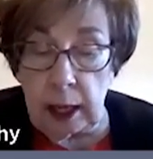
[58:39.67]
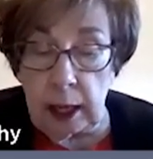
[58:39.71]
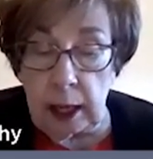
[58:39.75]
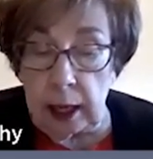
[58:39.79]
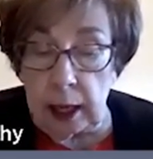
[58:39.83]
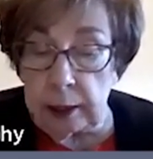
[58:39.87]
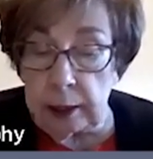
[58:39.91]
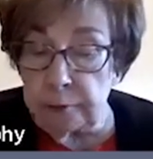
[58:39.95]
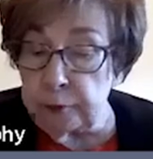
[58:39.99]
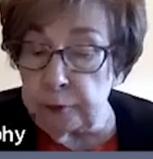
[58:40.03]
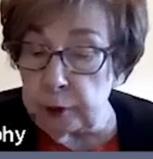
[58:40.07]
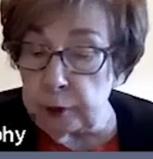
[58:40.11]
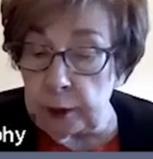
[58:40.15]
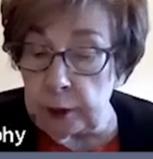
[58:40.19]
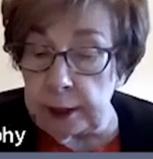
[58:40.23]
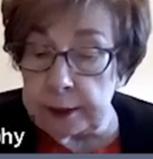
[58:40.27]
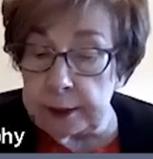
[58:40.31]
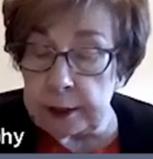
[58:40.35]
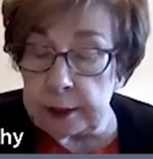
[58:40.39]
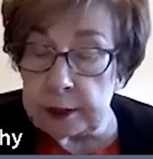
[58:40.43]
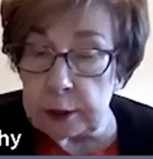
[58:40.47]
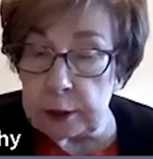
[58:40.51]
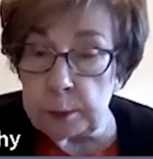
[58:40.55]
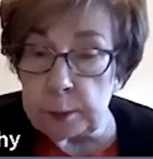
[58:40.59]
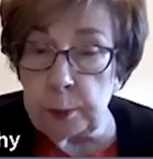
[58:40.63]
If you'd like
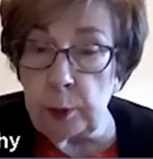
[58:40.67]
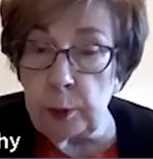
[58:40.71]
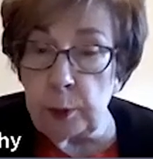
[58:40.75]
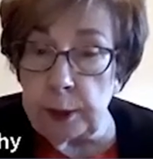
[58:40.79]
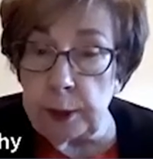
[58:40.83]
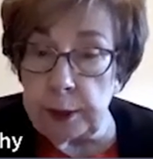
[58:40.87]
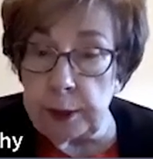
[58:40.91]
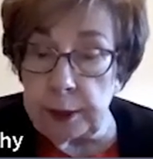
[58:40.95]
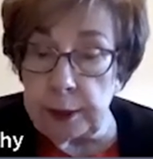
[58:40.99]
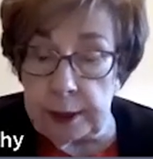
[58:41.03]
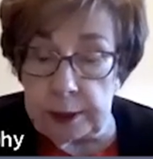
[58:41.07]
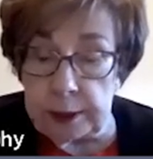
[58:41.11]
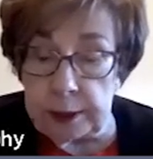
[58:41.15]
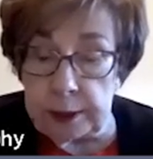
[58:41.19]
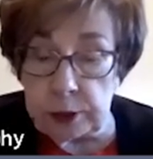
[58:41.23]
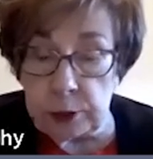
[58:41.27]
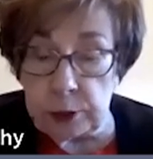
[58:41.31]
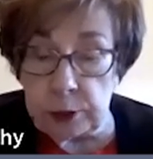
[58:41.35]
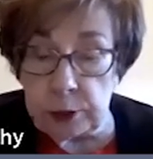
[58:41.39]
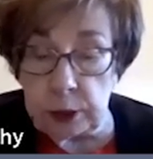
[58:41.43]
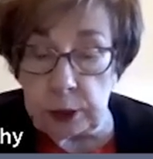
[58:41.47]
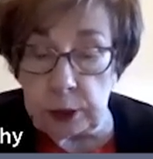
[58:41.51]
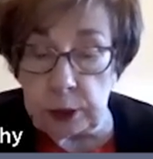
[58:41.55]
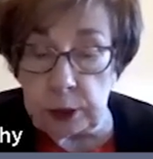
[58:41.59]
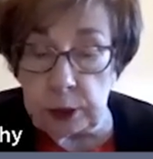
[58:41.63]
to support us, you
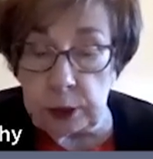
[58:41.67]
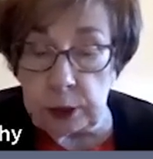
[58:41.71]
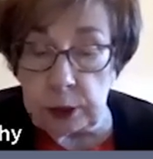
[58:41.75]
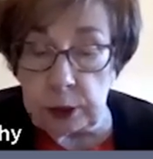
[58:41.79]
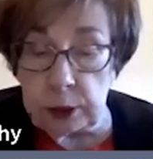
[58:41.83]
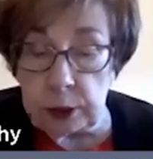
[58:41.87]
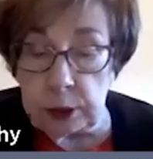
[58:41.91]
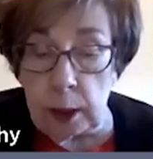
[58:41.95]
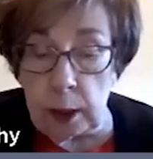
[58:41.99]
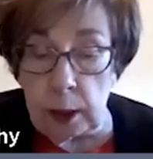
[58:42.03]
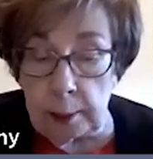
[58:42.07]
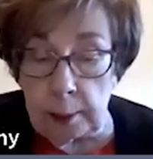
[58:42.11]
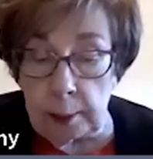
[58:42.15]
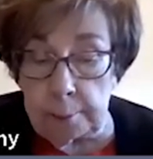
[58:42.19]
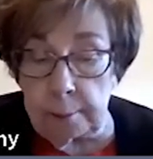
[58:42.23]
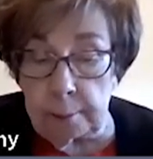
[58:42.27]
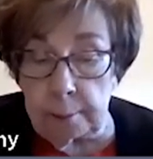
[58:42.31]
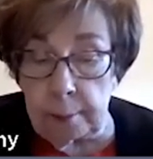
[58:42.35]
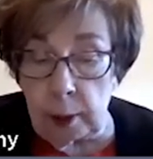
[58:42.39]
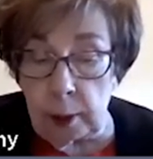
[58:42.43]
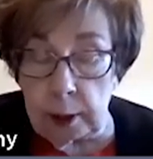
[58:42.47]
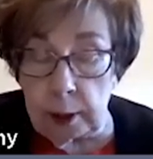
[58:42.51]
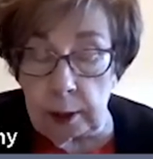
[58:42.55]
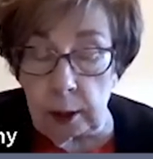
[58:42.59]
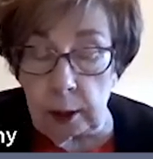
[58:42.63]
can go
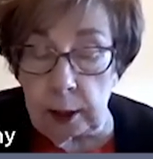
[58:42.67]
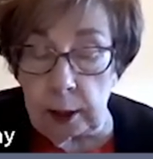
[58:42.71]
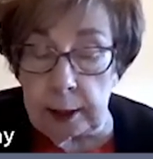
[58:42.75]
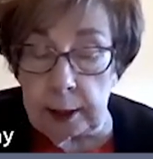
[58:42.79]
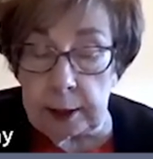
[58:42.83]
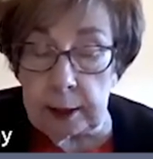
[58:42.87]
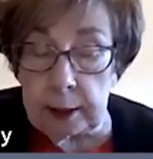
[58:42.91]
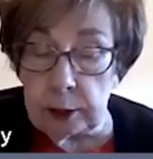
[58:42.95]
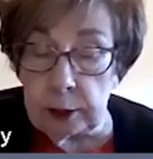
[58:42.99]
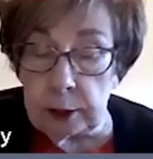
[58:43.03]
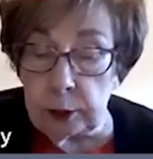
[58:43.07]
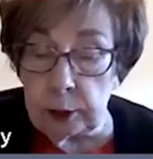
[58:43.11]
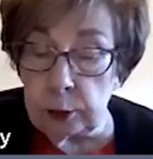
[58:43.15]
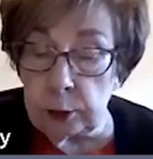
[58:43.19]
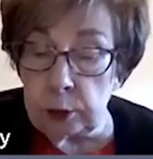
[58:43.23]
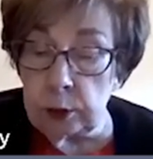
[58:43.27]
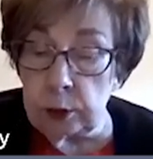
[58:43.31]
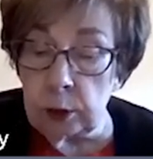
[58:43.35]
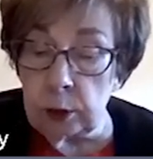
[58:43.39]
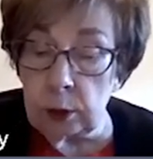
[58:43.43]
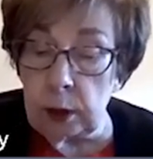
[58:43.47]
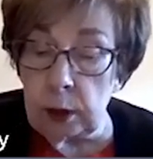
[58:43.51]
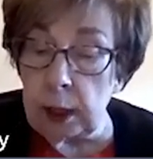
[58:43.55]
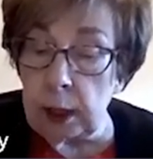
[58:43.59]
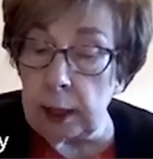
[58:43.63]
online and
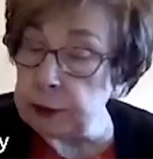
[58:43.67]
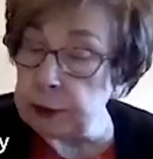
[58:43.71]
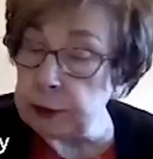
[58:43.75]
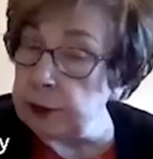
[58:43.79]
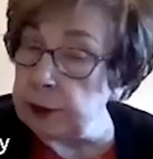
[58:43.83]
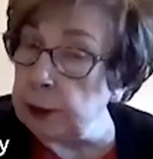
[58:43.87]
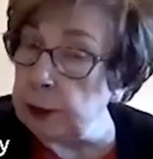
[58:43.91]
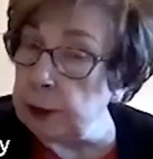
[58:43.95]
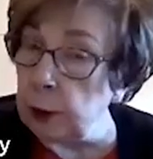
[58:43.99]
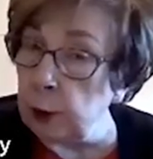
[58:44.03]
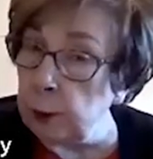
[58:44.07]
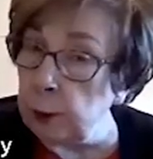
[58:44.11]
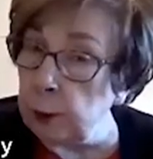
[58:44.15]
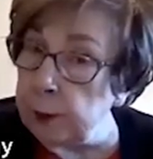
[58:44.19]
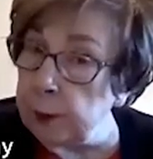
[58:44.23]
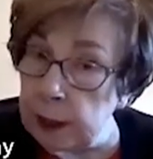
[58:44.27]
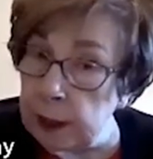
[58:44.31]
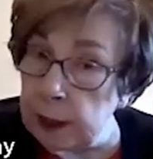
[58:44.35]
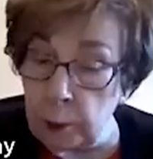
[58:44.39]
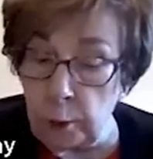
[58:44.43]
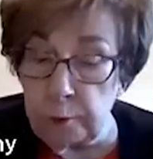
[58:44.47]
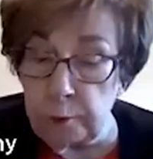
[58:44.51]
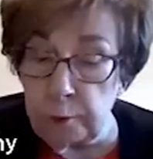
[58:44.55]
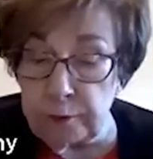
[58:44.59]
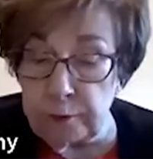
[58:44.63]
Google RTO
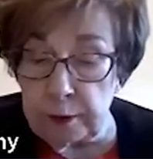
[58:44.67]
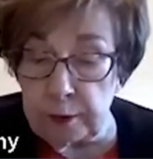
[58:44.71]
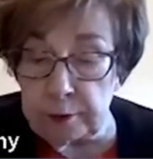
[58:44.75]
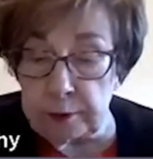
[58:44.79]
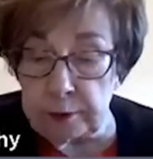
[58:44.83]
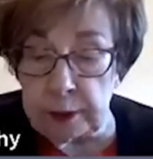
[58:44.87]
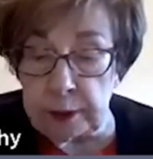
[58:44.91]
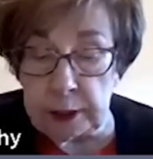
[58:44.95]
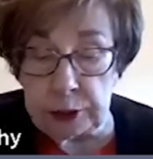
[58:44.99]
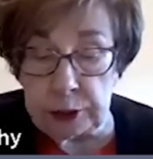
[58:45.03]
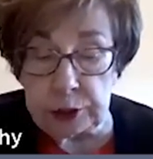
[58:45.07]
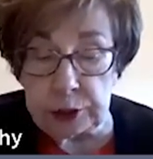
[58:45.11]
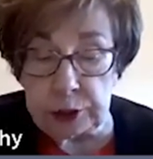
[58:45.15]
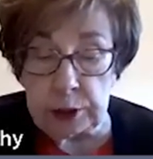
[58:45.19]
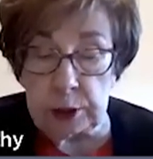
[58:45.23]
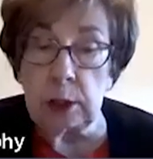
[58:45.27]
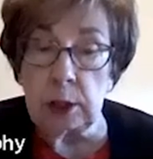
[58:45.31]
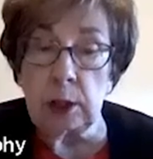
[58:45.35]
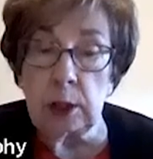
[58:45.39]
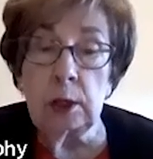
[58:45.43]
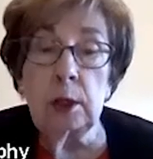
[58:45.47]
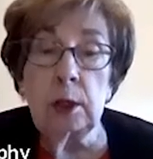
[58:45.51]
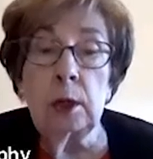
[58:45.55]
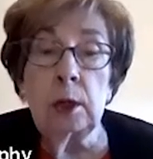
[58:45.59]
ERO Foundation,